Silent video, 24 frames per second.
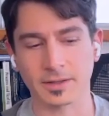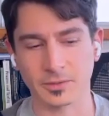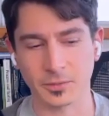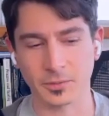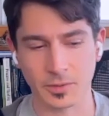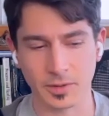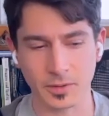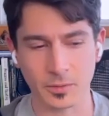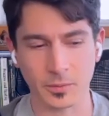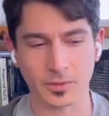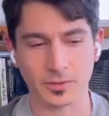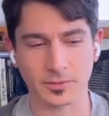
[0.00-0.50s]

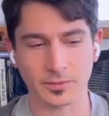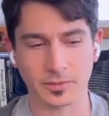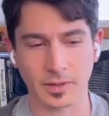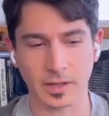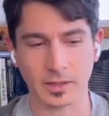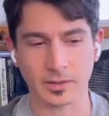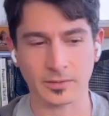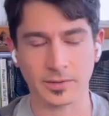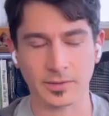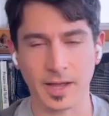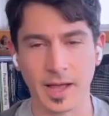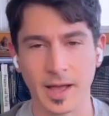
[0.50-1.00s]
within which
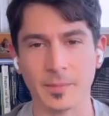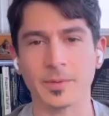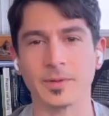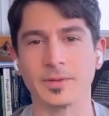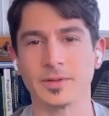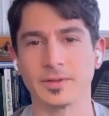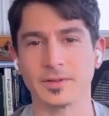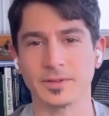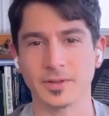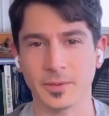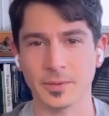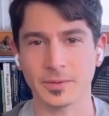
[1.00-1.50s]
philosophy
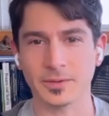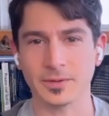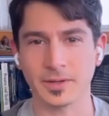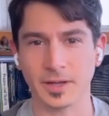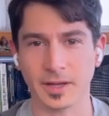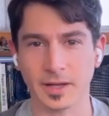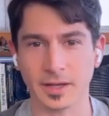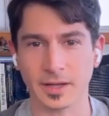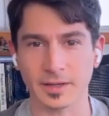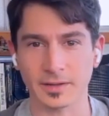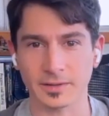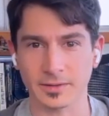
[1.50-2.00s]
happens, as I was
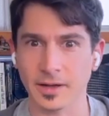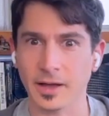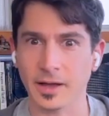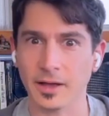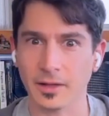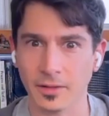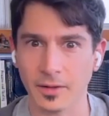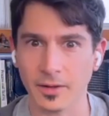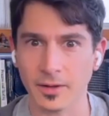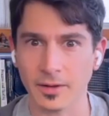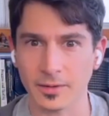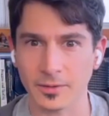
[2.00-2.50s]
saying, is
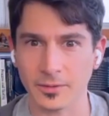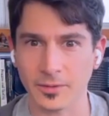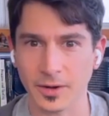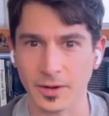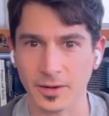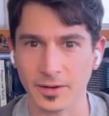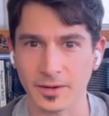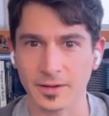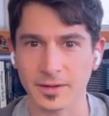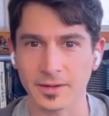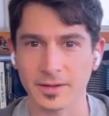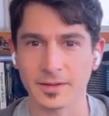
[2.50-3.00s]
dialogue,
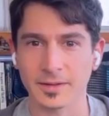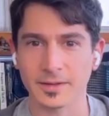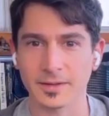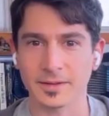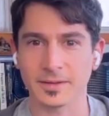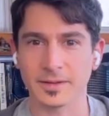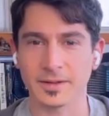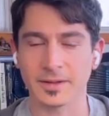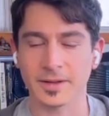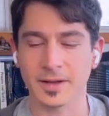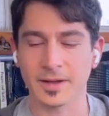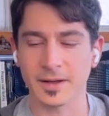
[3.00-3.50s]
right?
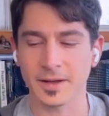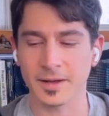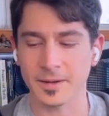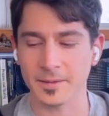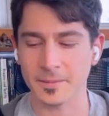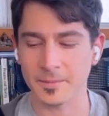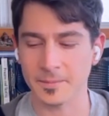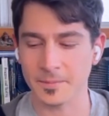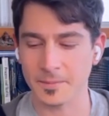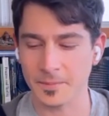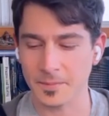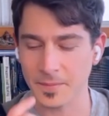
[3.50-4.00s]

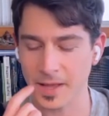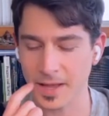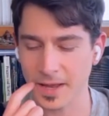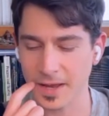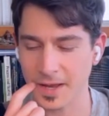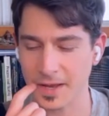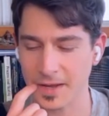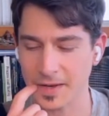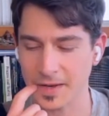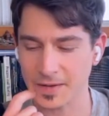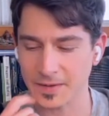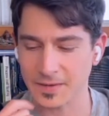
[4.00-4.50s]

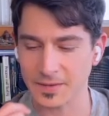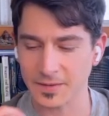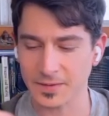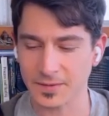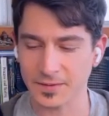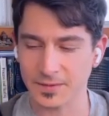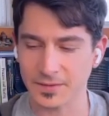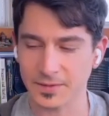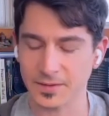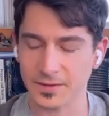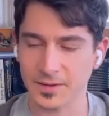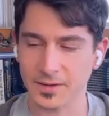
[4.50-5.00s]

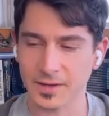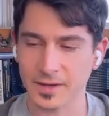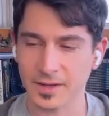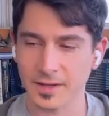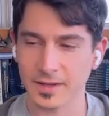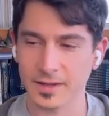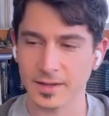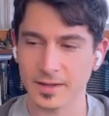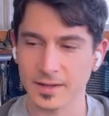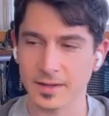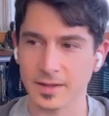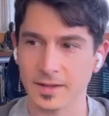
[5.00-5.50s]
And
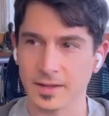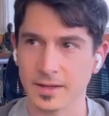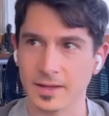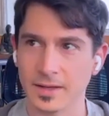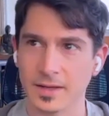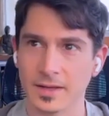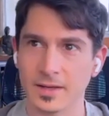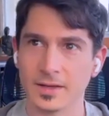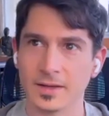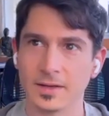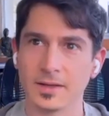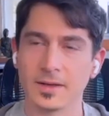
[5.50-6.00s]

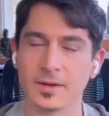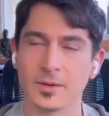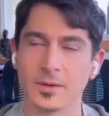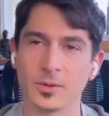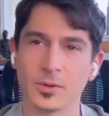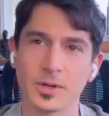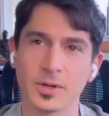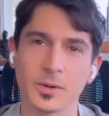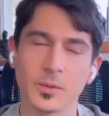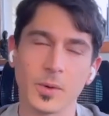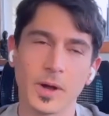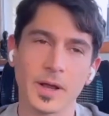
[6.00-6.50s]

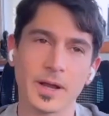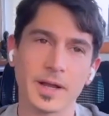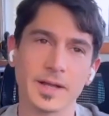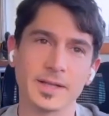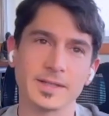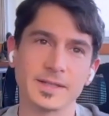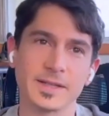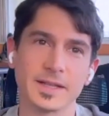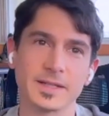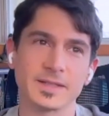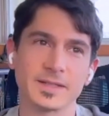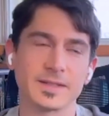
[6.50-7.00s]
Whitehead
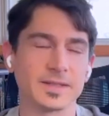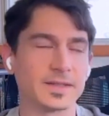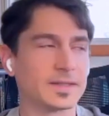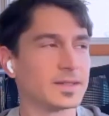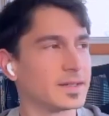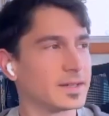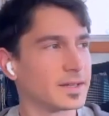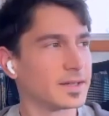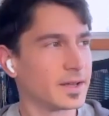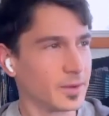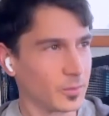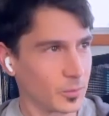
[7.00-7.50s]

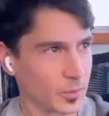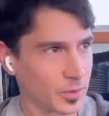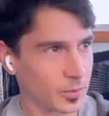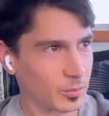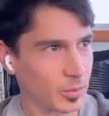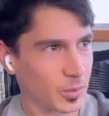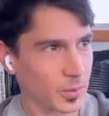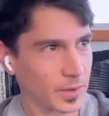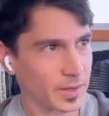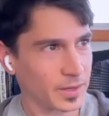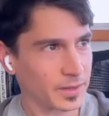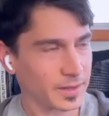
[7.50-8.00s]
says at one
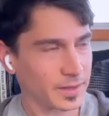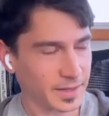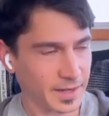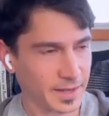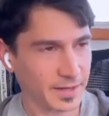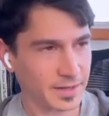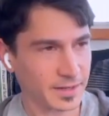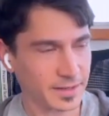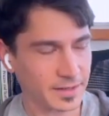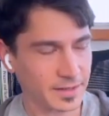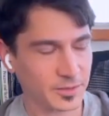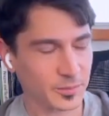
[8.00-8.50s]
point,
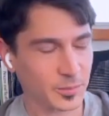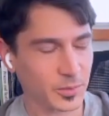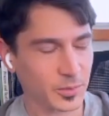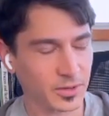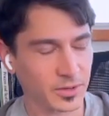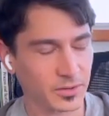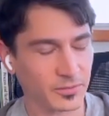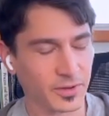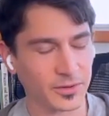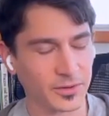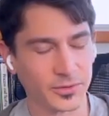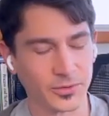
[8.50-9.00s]
again in his book
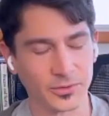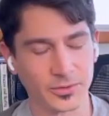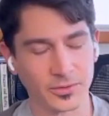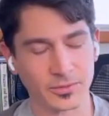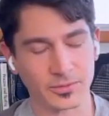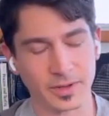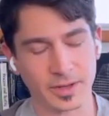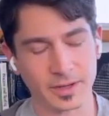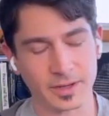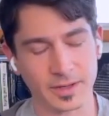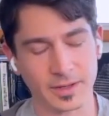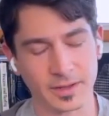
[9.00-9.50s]
Adventures
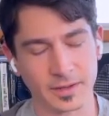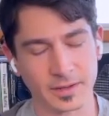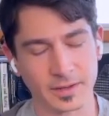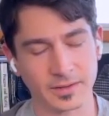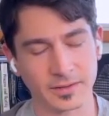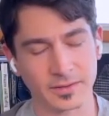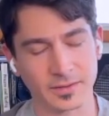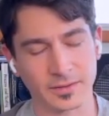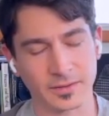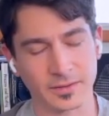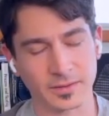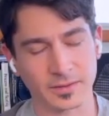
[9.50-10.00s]
of
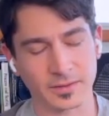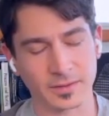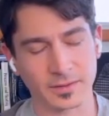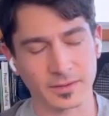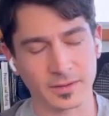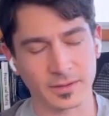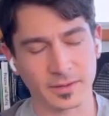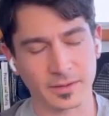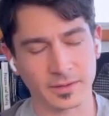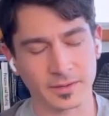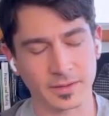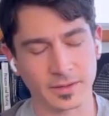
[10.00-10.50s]
Ideas,
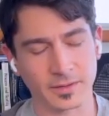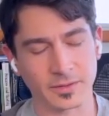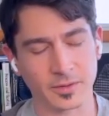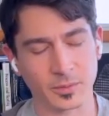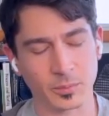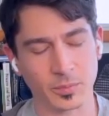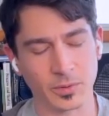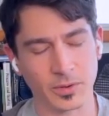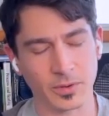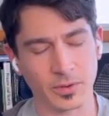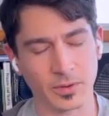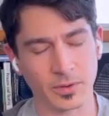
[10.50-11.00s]
that the
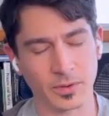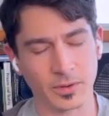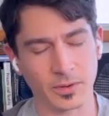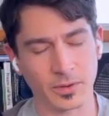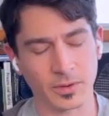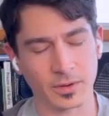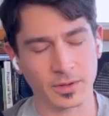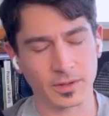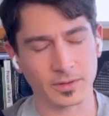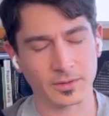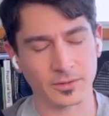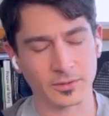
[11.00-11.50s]

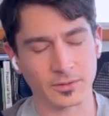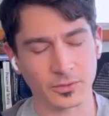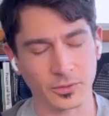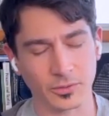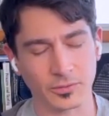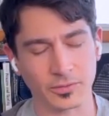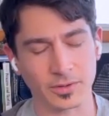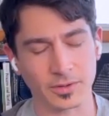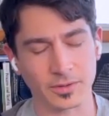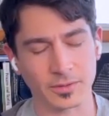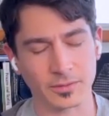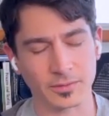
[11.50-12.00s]
pure
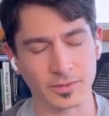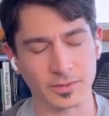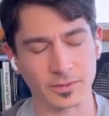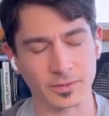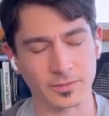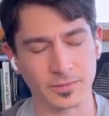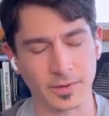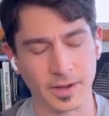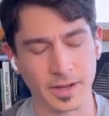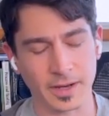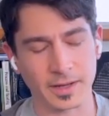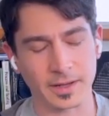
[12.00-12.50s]
conservative is
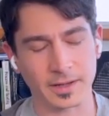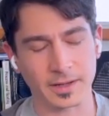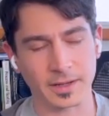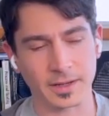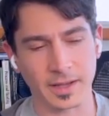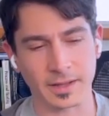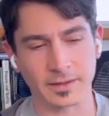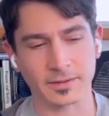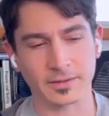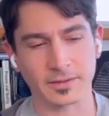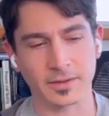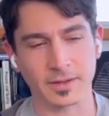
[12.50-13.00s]
fighting
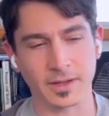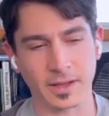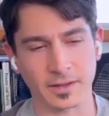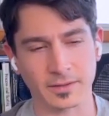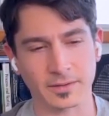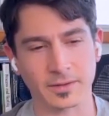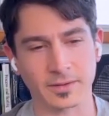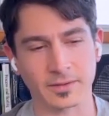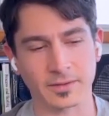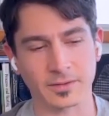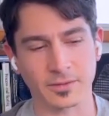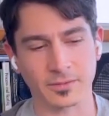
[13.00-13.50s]
against the
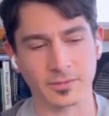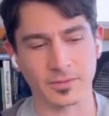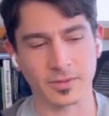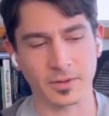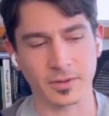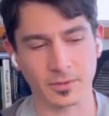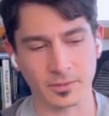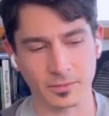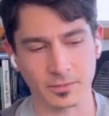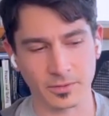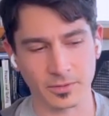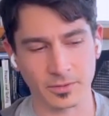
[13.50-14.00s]
essence of the
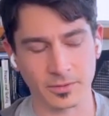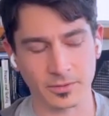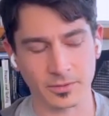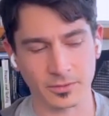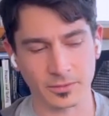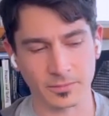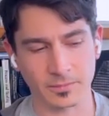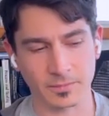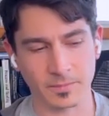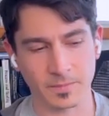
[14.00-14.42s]
universe.